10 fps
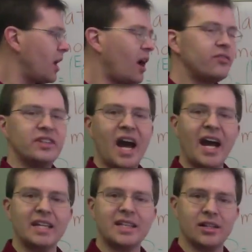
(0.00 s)
of
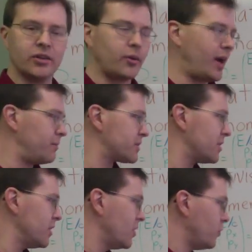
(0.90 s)
9 kilograms,
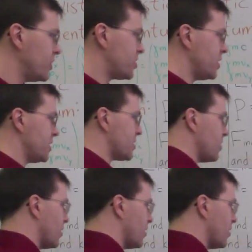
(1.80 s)
which is